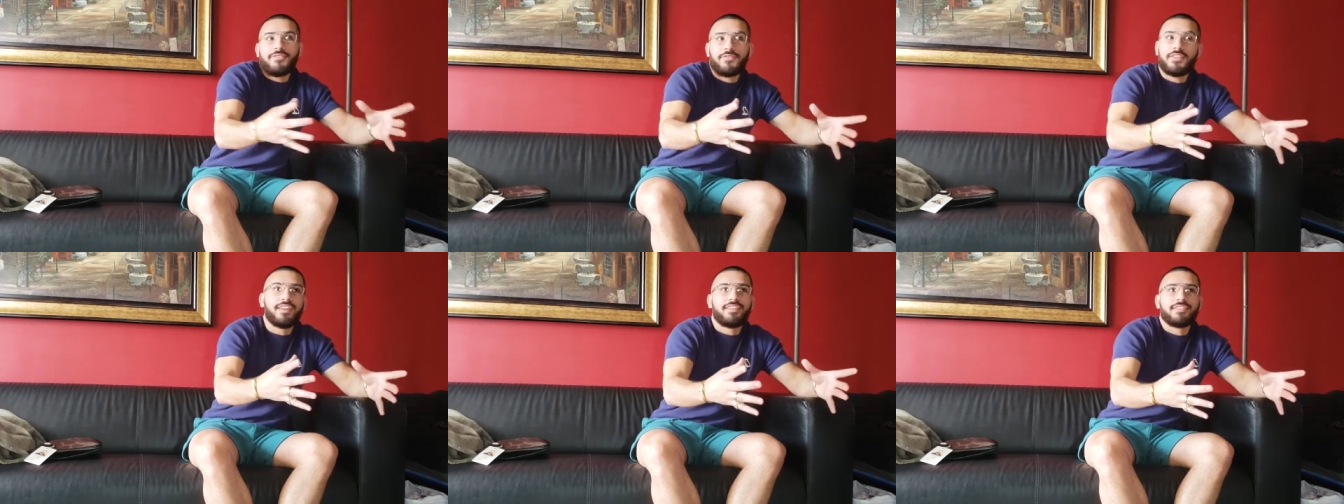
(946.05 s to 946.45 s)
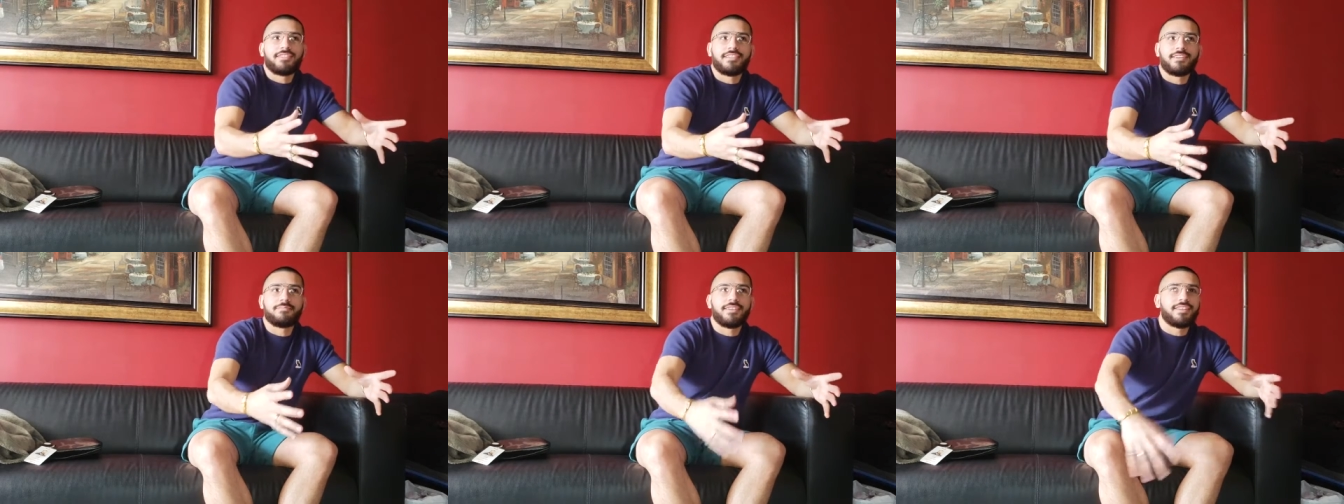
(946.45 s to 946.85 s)
fit it. You
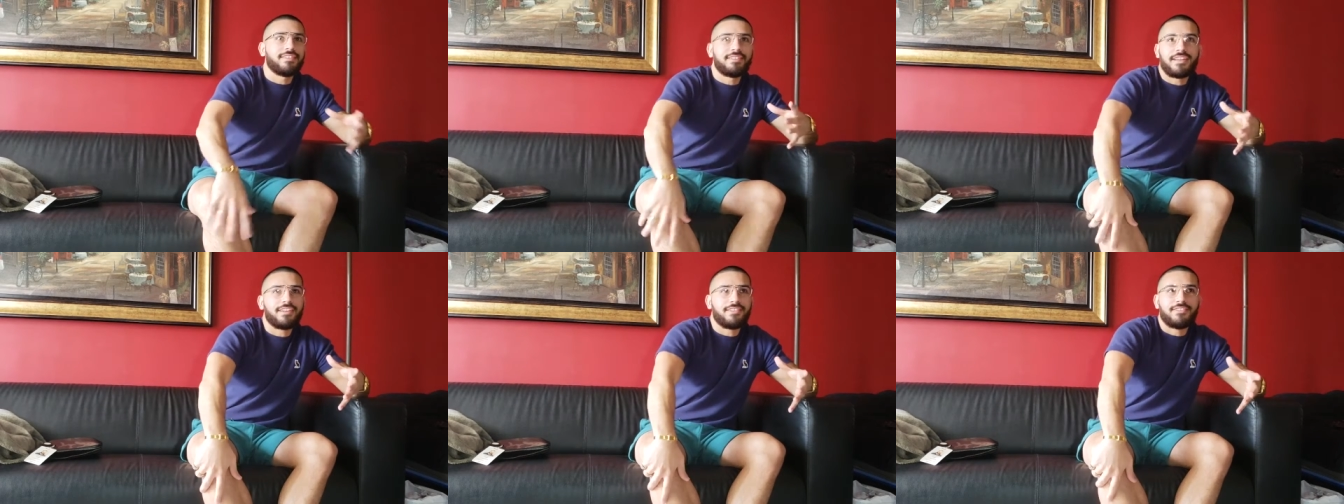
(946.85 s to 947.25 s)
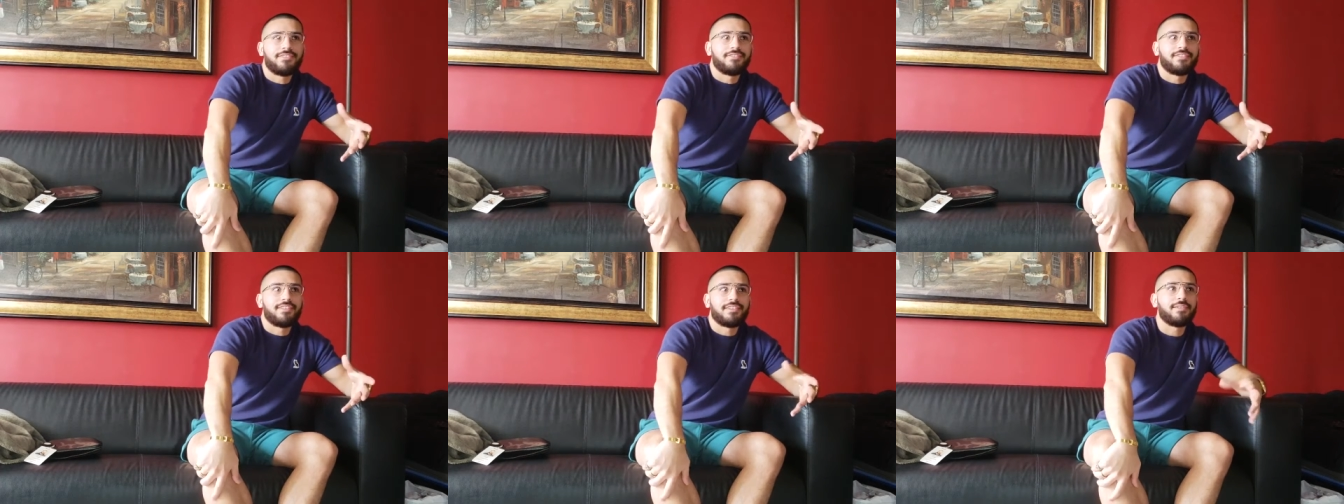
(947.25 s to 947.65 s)
know I mean? Like
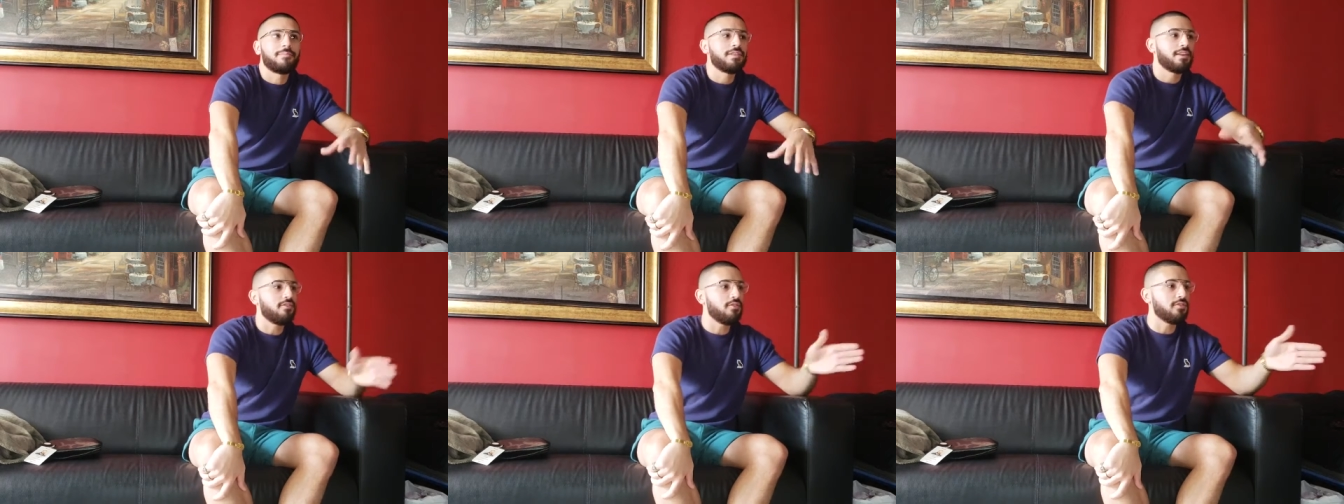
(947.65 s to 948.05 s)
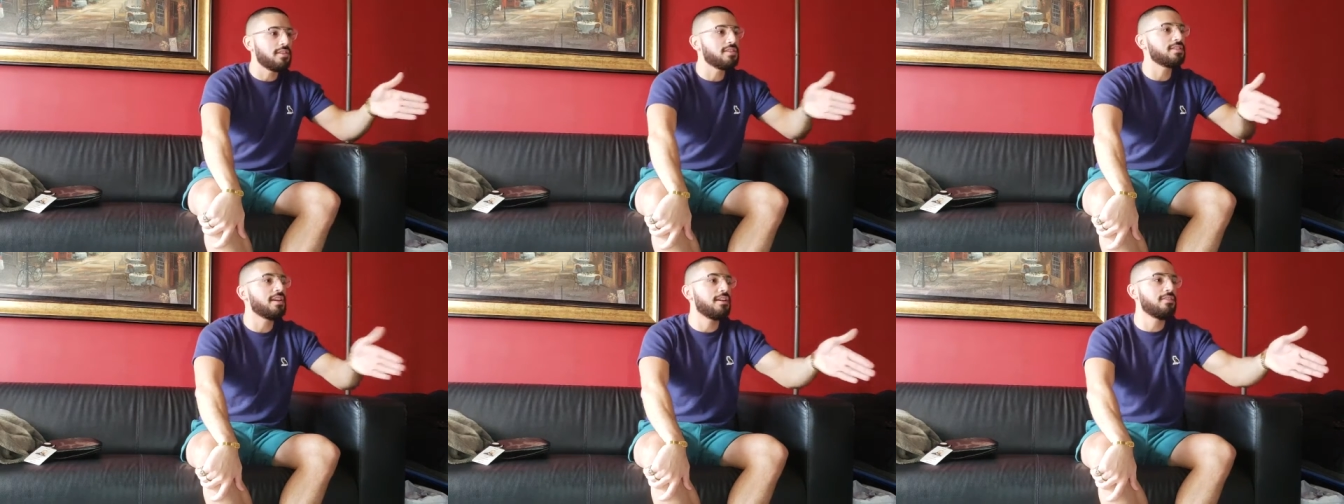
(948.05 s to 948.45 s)
no. You know I mean? Like oh, this
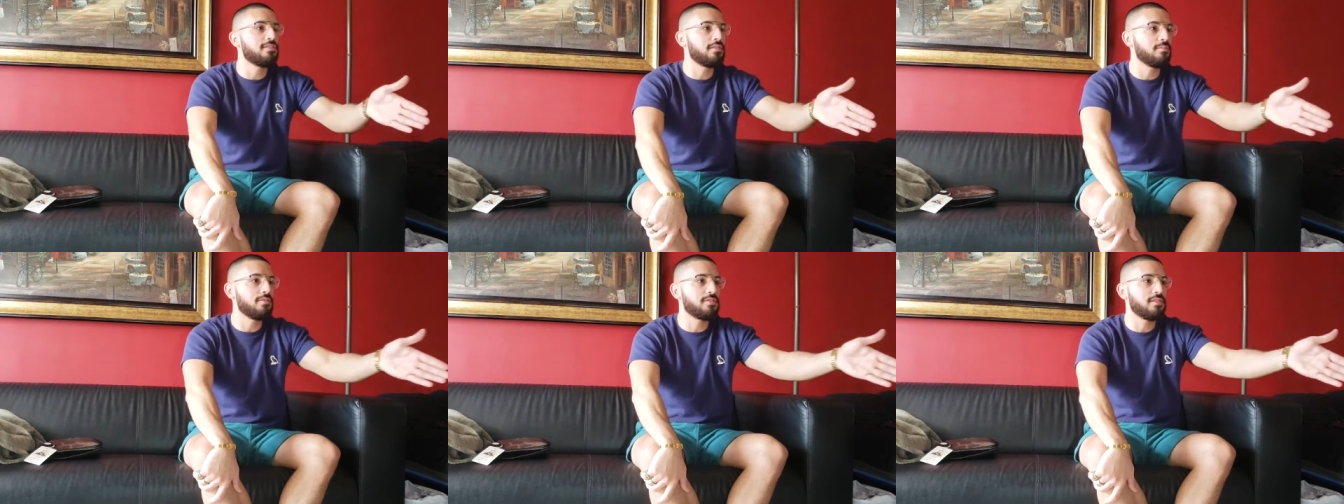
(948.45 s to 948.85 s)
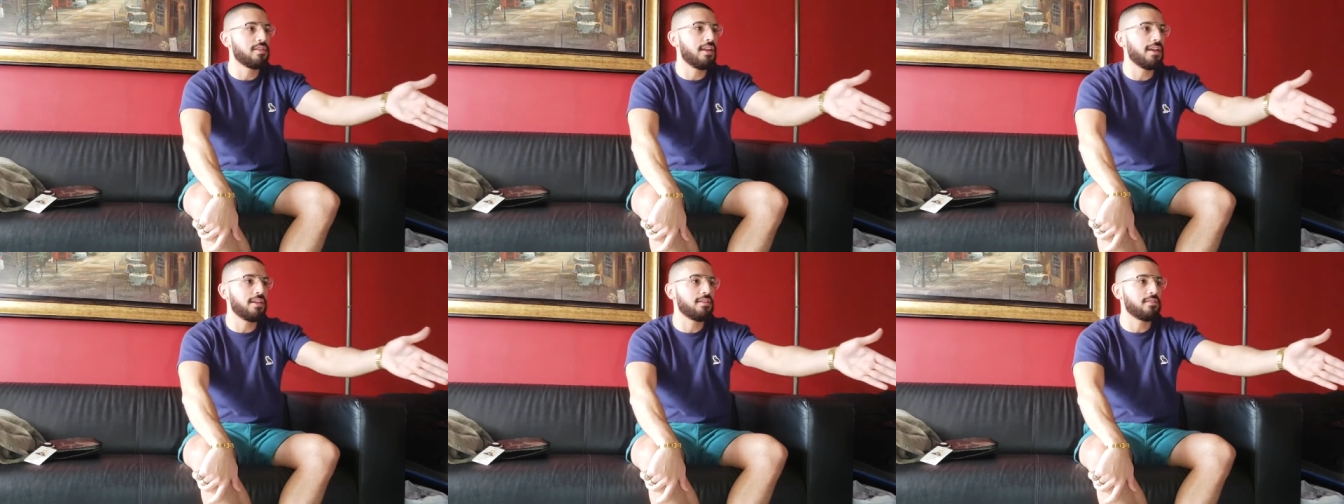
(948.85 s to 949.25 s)
is how you're supposed to
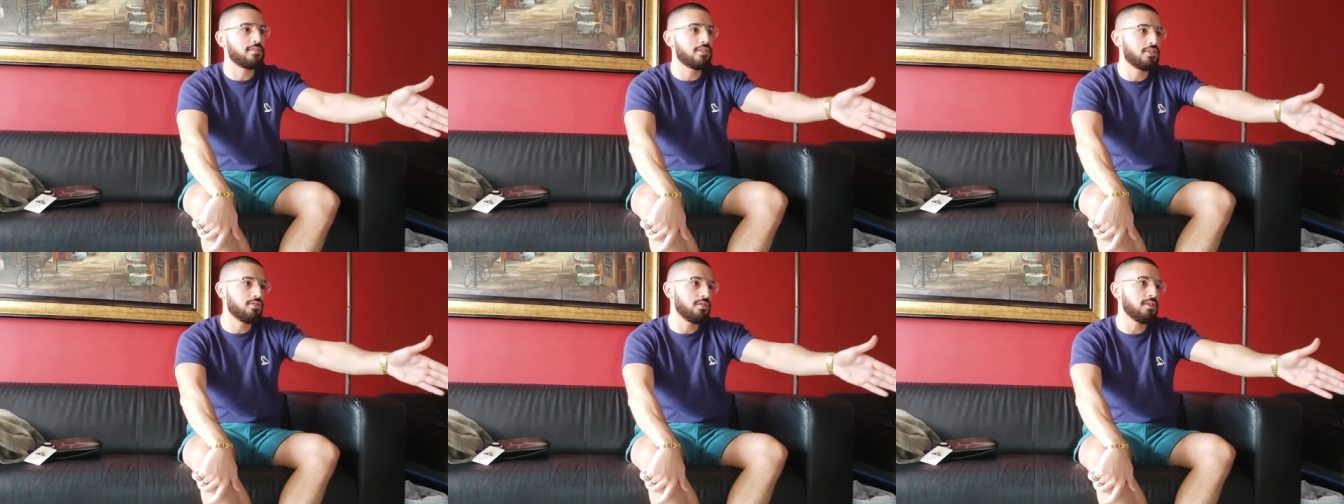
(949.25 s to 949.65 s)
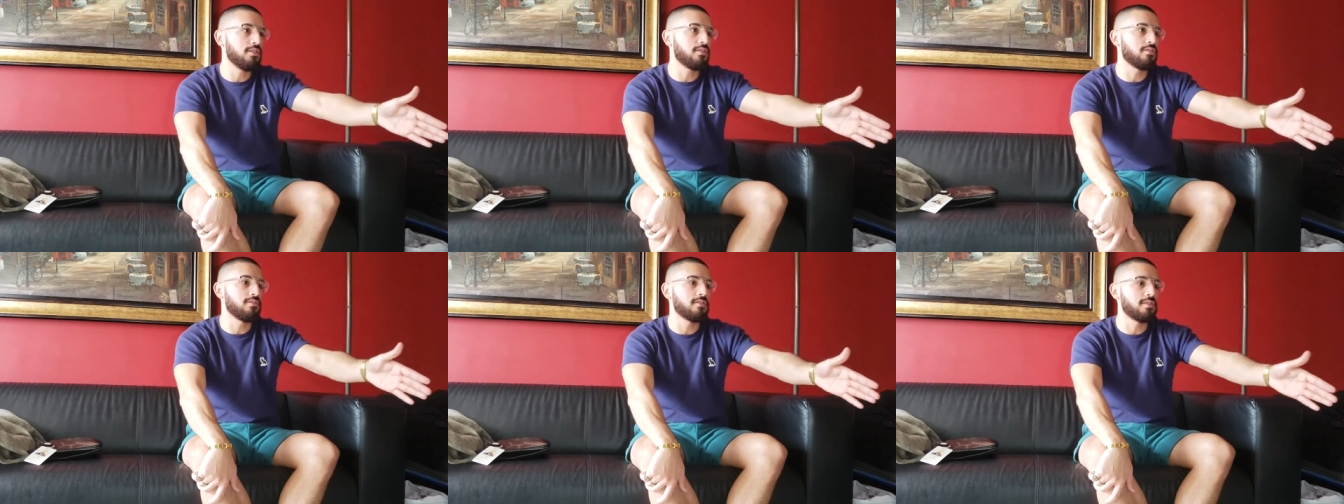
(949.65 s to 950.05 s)
like treat
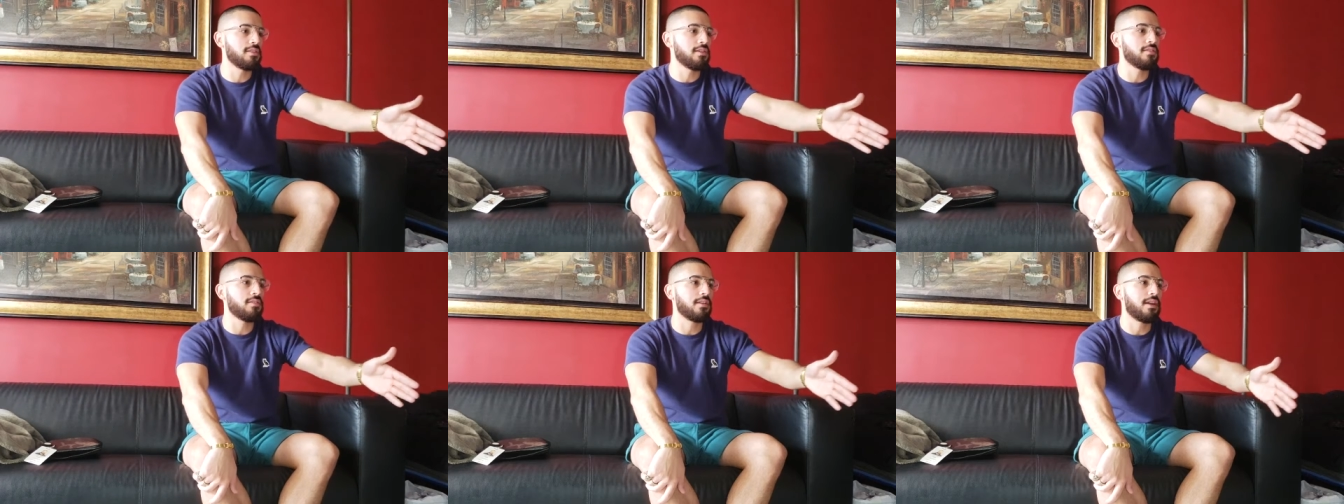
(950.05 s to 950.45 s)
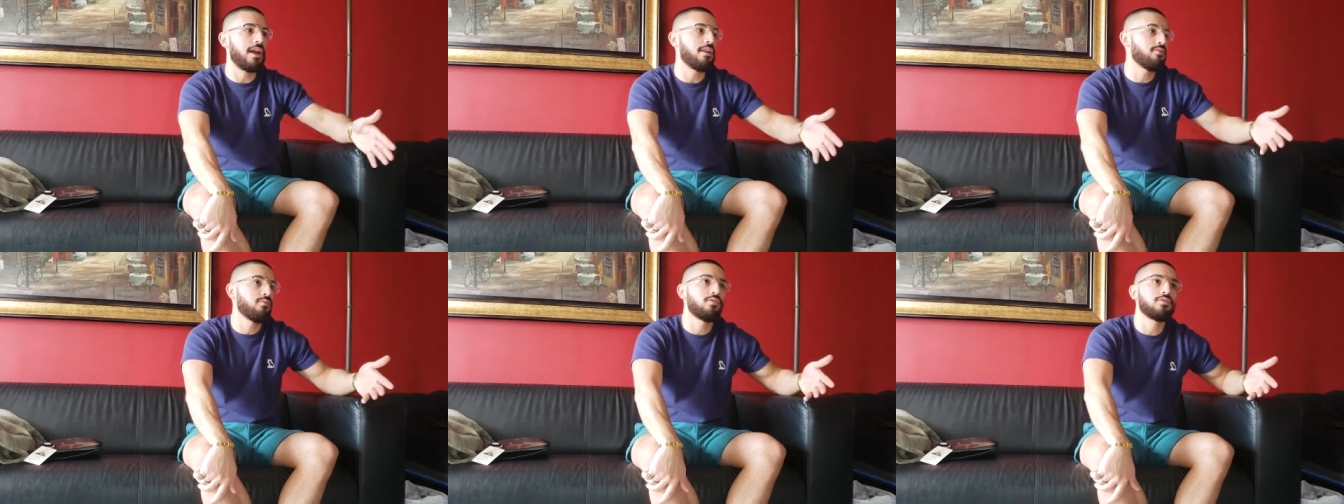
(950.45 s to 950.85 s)
girls. This is how you like. I
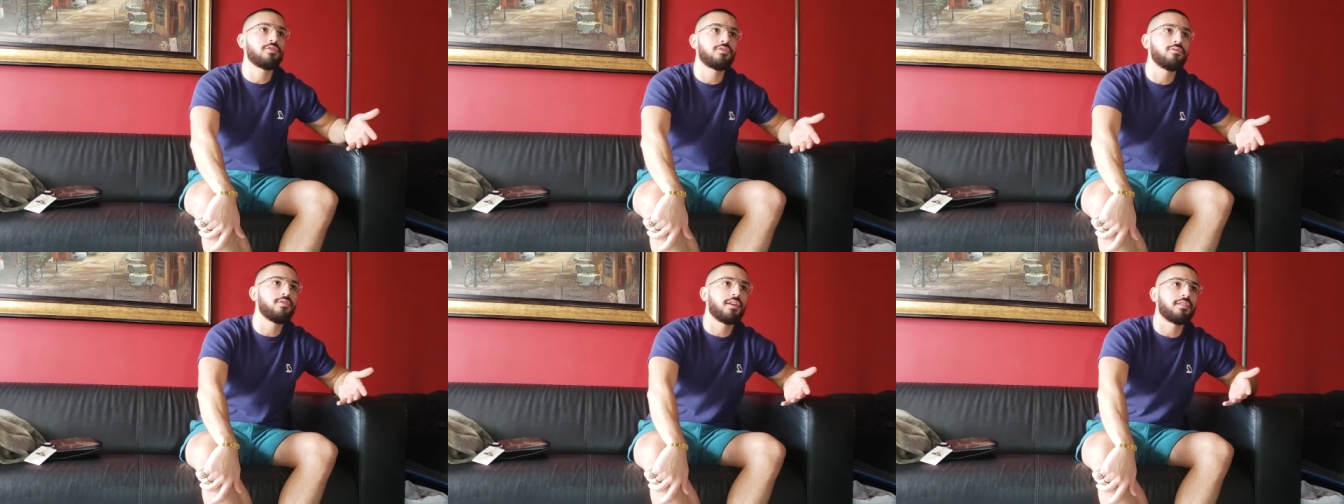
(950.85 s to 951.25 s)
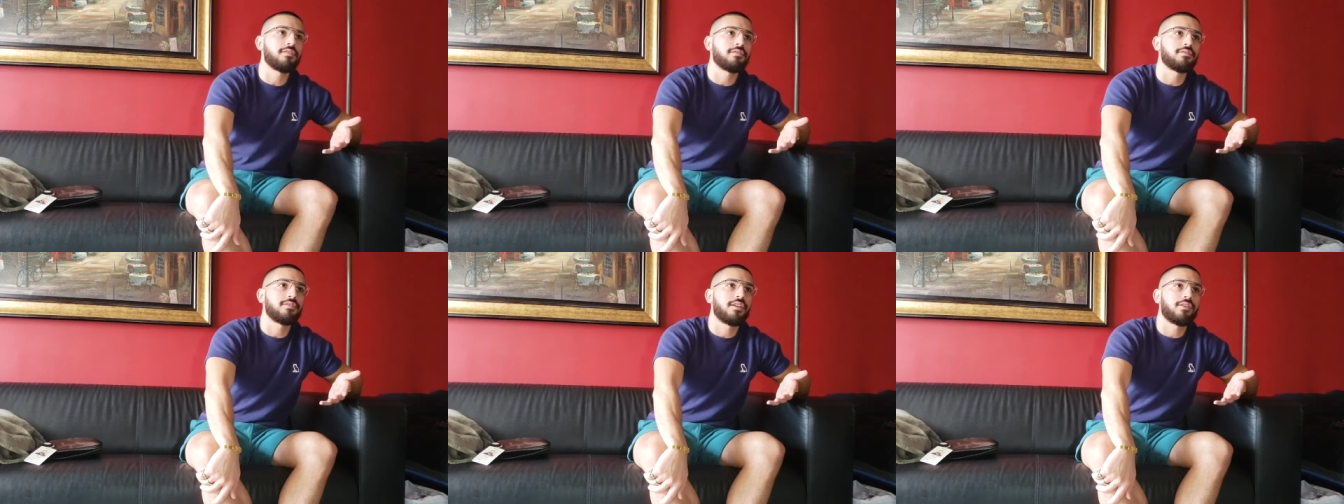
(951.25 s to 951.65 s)
don't want to do that
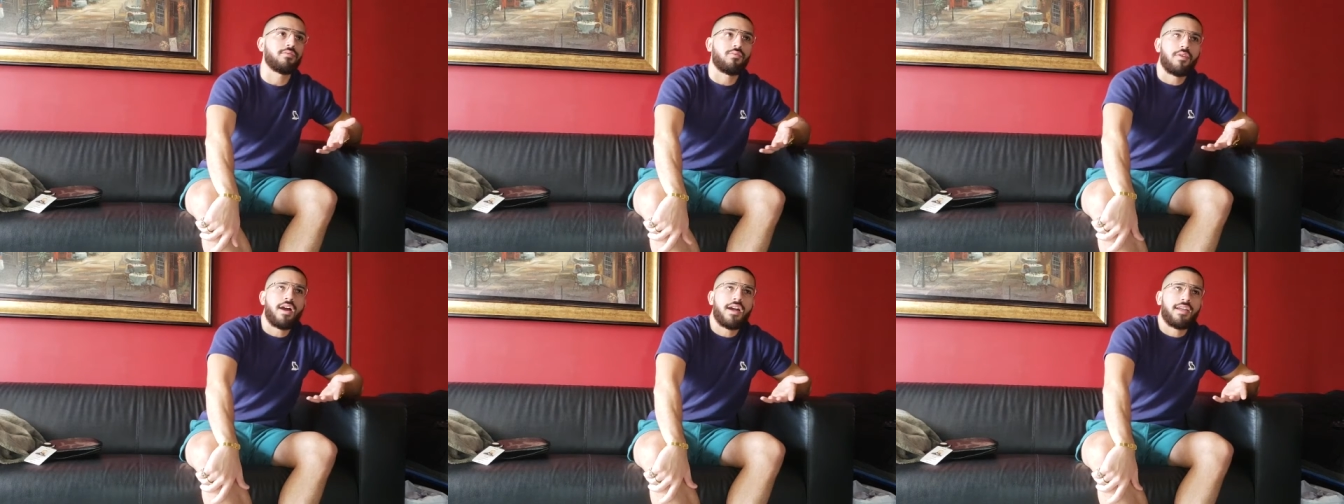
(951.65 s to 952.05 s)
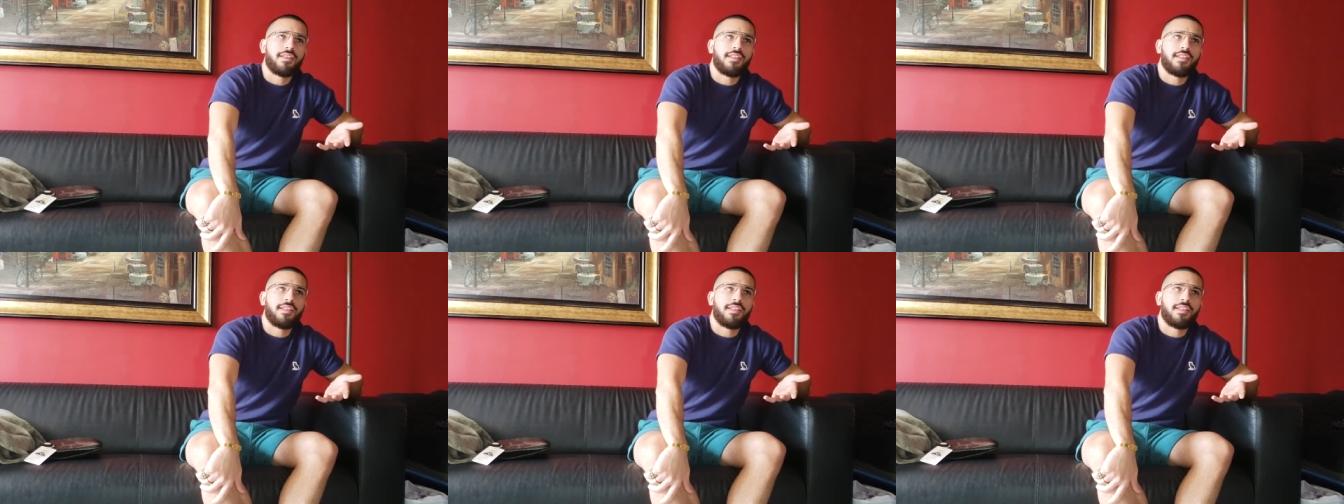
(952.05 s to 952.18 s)
though. Like why?